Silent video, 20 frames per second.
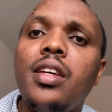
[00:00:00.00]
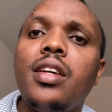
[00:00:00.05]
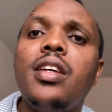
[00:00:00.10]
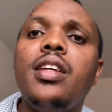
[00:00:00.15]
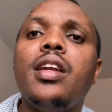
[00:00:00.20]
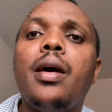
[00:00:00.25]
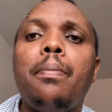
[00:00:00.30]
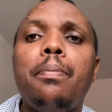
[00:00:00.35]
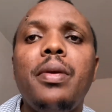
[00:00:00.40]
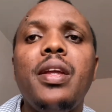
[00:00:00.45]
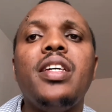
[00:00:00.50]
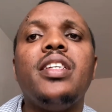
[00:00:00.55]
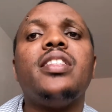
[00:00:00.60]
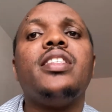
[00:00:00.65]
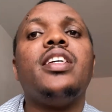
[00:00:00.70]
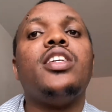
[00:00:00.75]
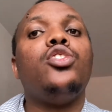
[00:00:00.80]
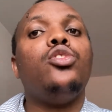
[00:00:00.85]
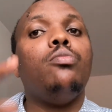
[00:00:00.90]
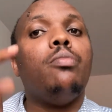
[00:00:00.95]
in a place
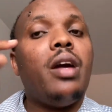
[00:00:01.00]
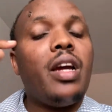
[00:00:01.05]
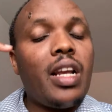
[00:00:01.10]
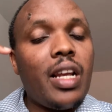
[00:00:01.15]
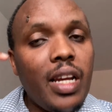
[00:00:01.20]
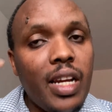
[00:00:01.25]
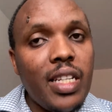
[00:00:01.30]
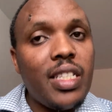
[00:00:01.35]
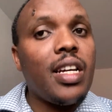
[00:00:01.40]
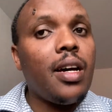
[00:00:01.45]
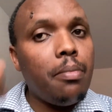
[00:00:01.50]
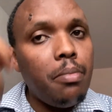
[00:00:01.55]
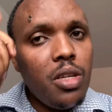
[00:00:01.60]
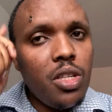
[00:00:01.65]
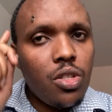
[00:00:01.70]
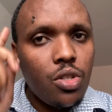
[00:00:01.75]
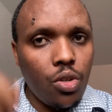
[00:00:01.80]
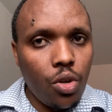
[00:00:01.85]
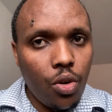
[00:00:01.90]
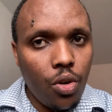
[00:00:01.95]
that you might later be
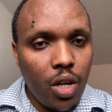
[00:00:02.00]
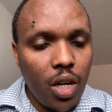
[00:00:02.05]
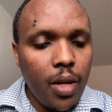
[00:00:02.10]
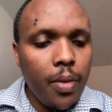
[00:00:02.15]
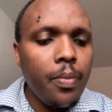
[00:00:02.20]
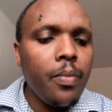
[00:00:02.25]
sorry.